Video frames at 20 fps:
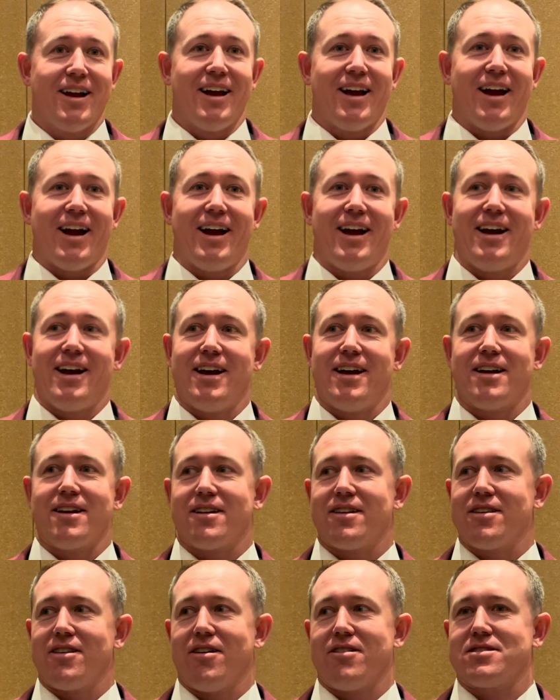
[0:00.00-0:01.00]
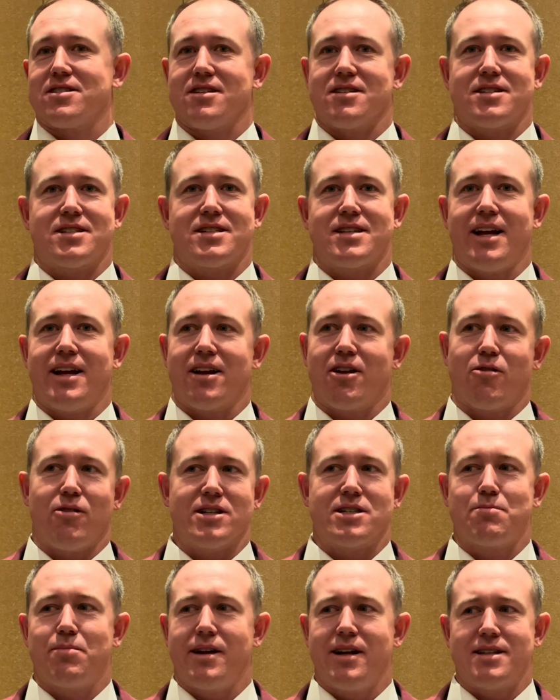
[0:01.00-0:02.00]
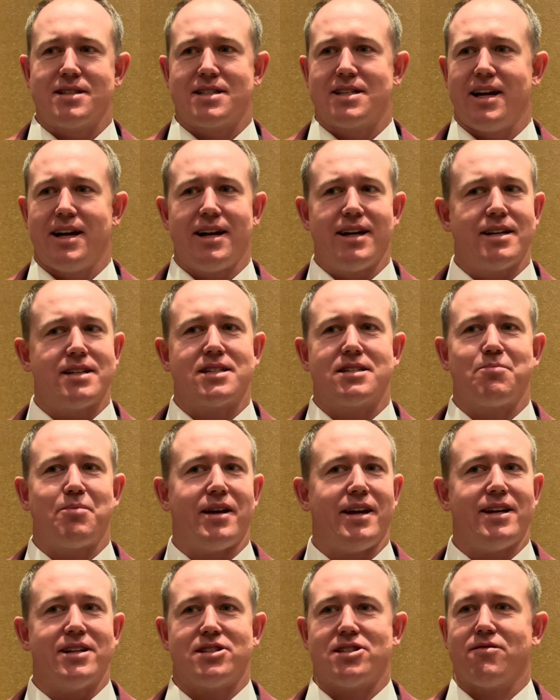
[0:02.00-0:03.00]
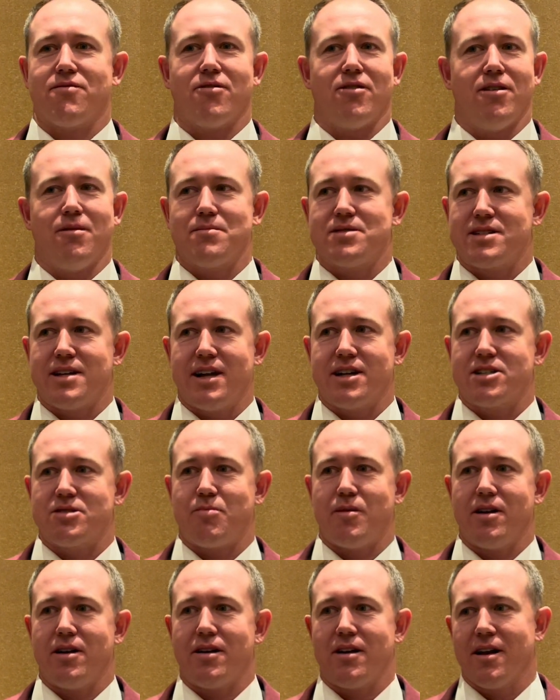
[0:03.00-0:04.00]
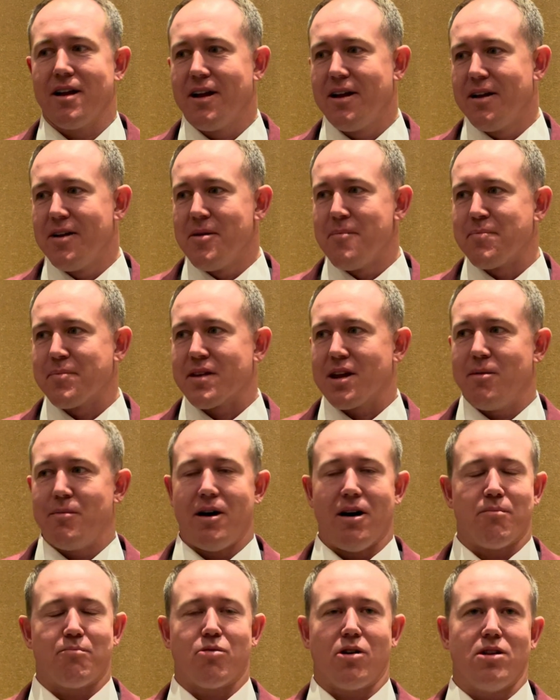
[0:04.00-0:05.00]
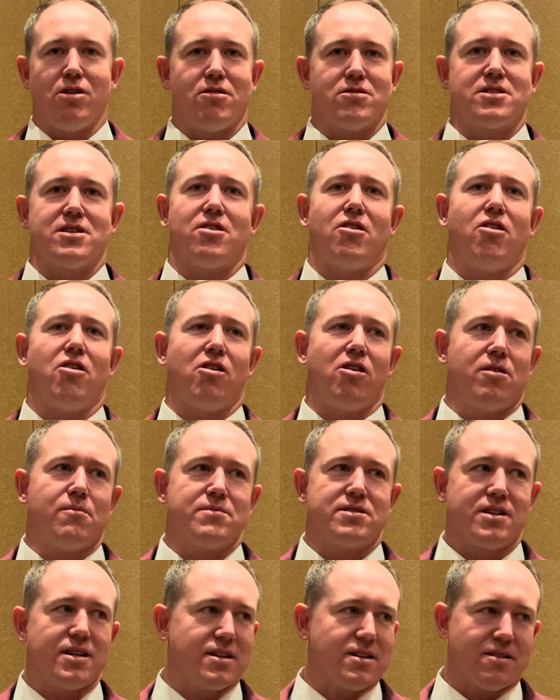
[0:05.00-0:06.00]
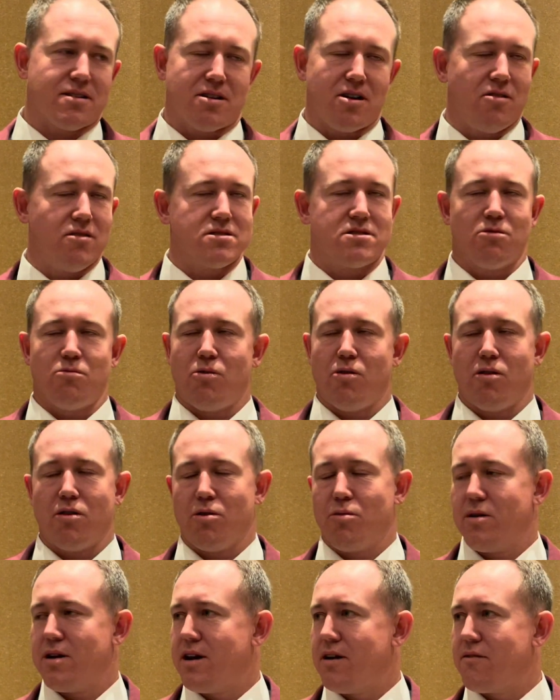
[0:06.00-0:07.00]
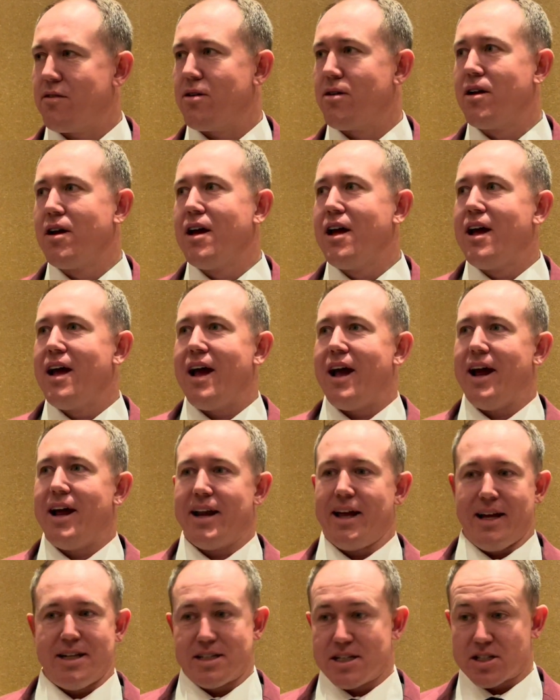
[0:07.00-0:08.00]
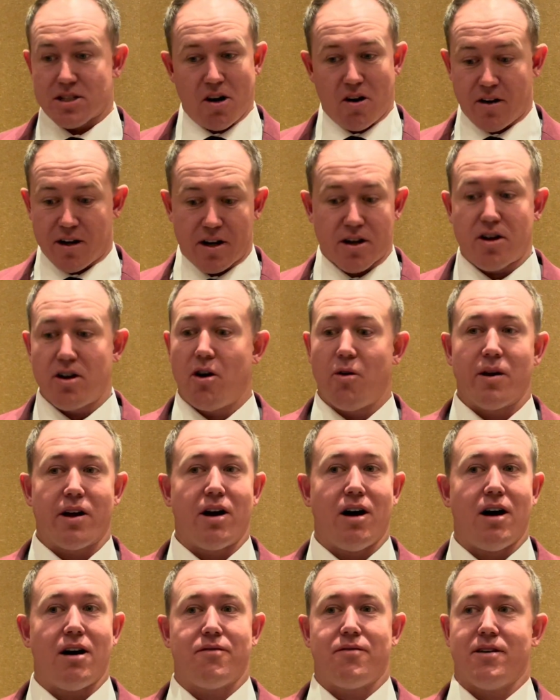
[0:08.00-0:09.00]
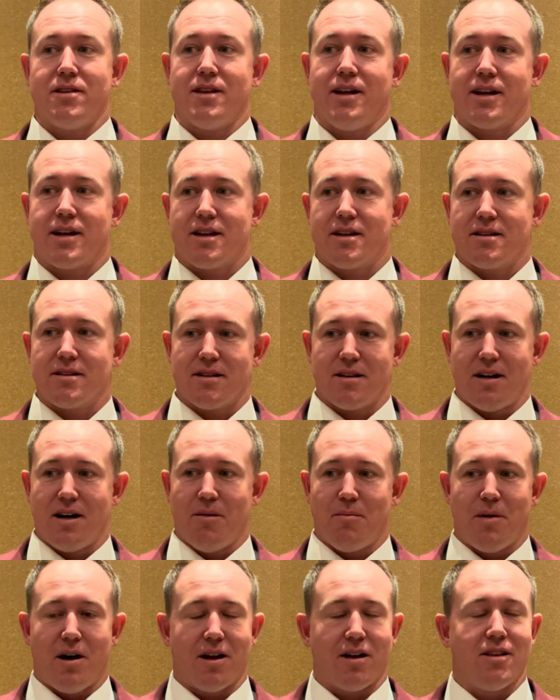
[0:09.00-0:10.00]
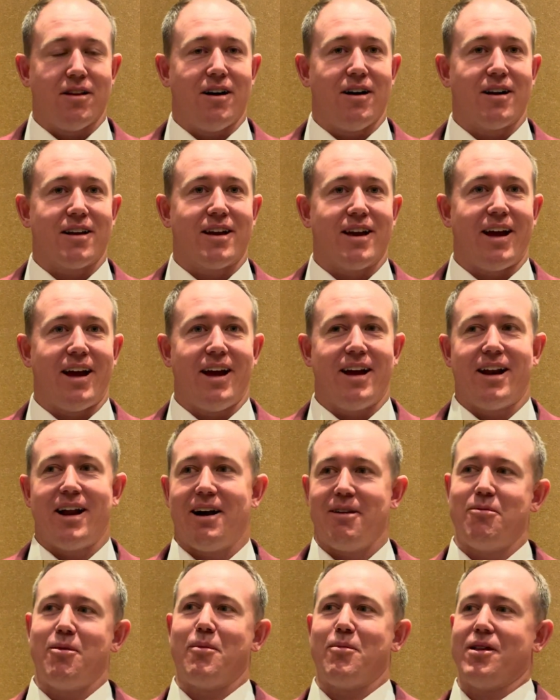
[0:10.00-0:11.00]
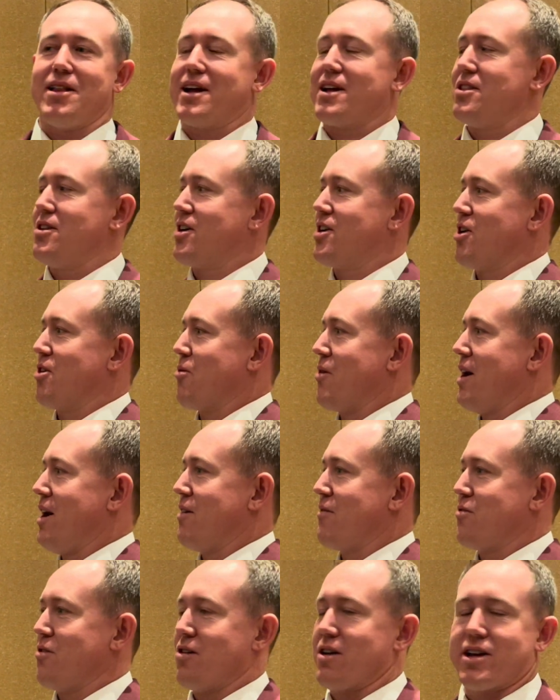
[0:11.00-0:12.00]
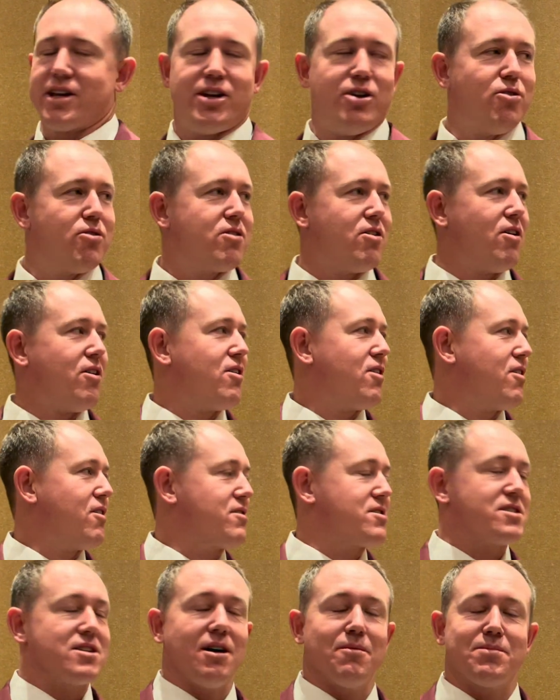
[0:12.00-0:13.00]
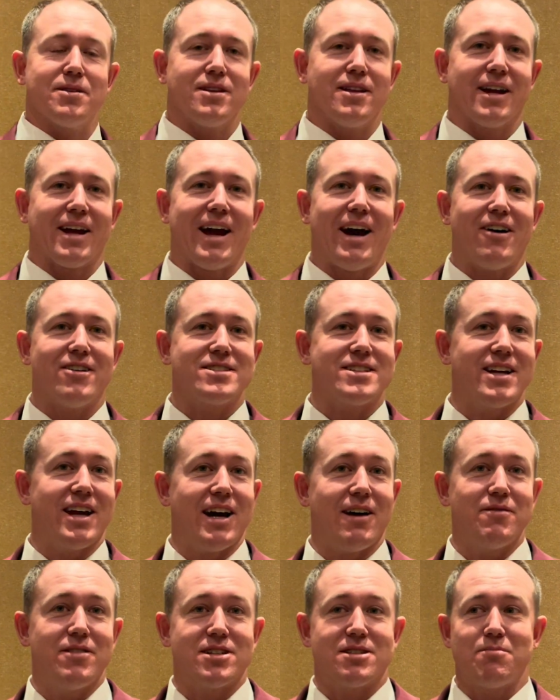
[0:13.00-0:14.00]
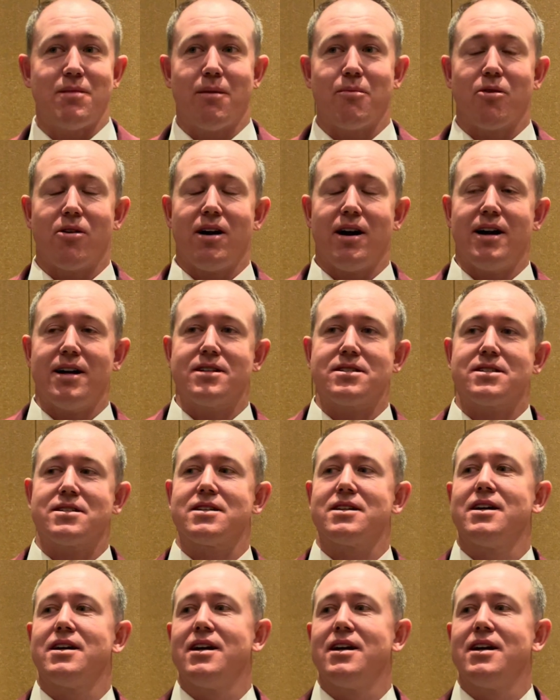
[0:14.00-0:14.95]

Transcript: And there's a St. Crispian's Day speech from Shakespeare about brothers in arms and going to war or whatever, and he just started going off on a monologue. And I remember looking around for a cue card, something how does he have this memorized?